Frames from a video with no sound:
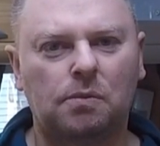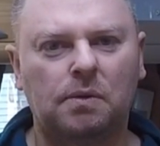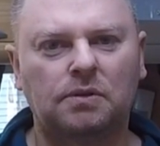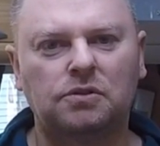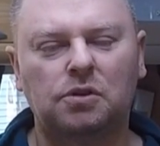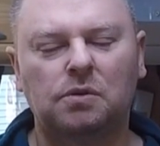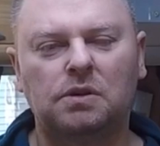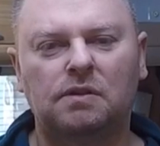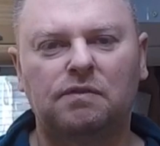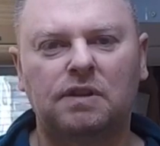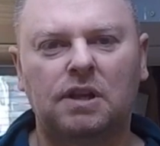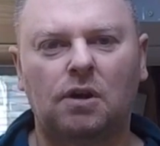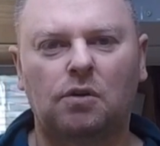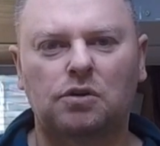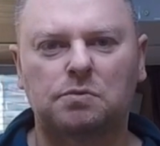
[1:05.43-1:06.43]
and doing the
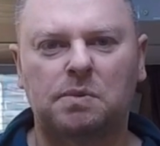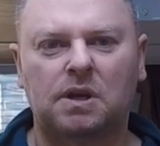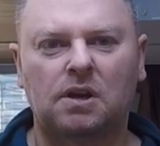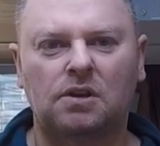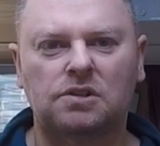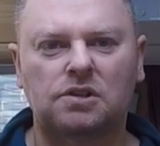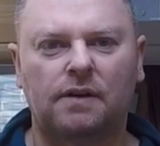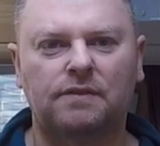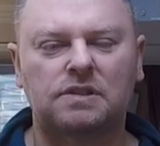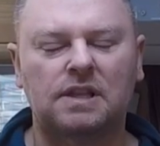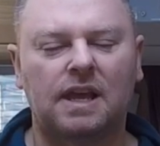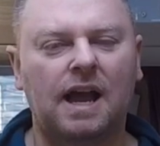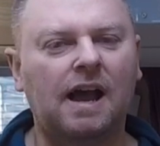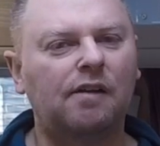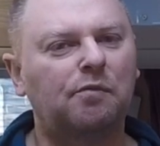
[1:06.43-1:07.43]
videos because obviously
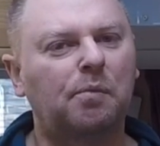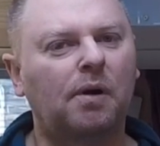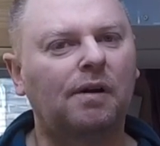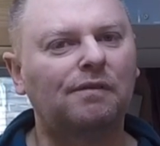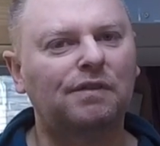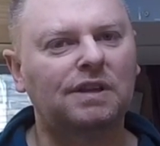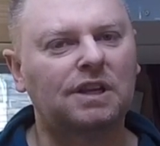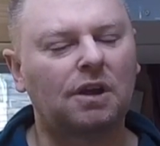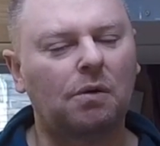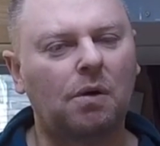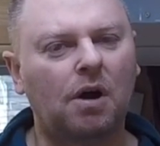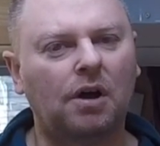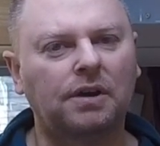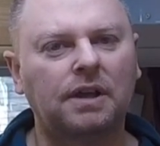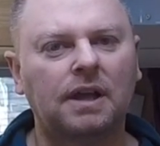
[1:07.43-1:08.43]
I've put a video
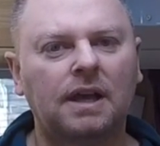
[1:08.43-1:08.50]
on,